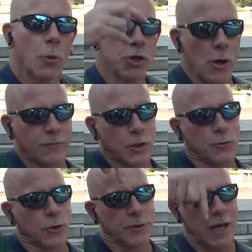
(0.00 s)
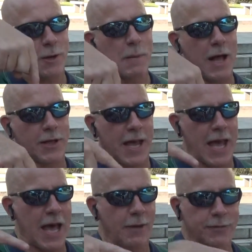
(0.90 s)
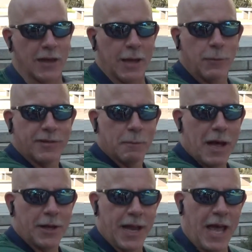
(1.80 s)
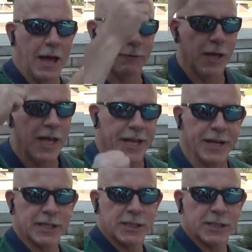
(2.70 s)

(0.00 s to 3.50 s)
When you have to drill down a mile and a half, sideways a mile and a half, and